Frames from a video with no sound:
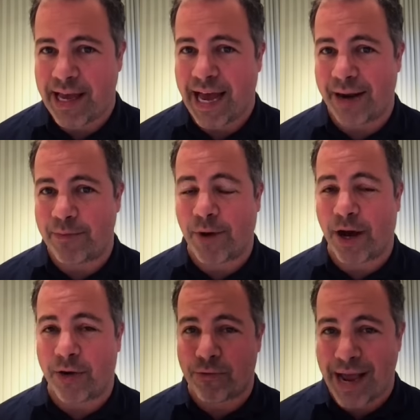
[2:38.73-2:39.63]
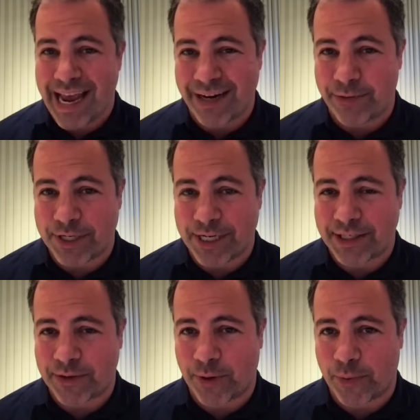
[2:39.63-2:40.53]
and Bahrain, which has
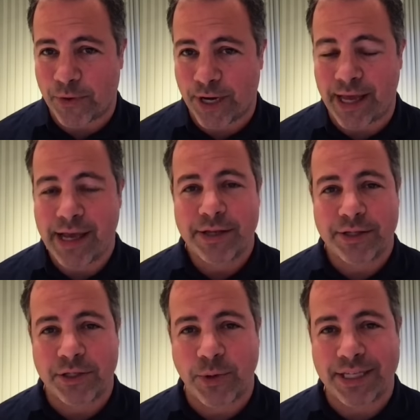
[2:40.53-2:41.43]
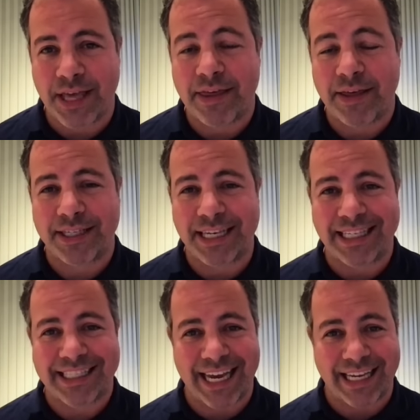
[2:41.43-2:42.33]
a Grand Prix to
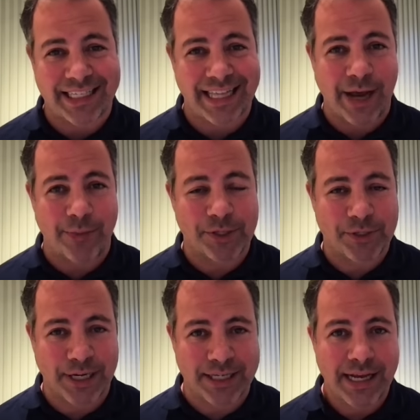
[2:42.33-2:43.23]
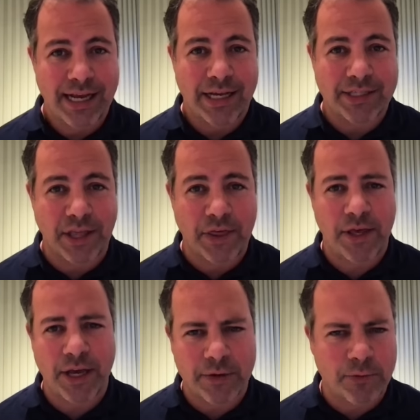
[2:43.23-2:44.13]
2036, now Madrid as the
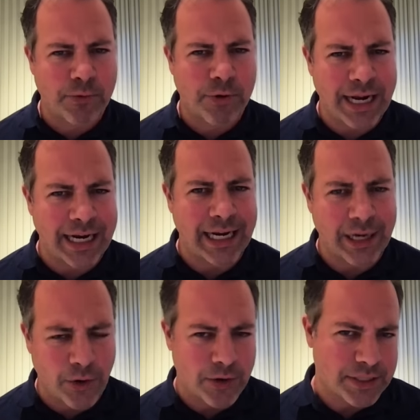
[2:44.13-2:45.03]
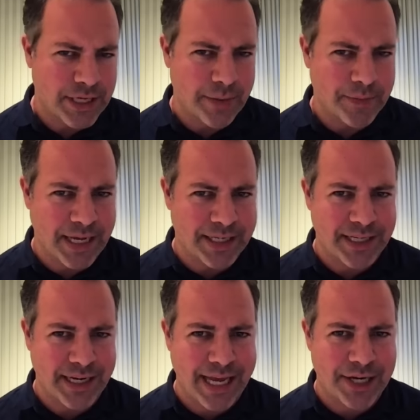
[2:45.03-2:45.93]
third really long-term
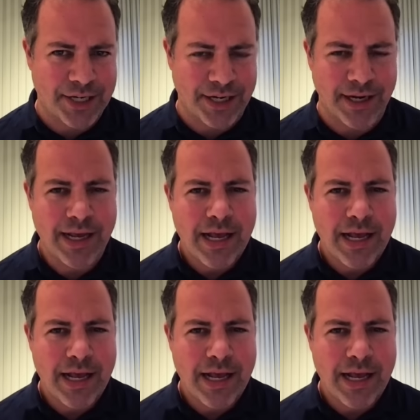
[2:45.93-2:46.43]
destination.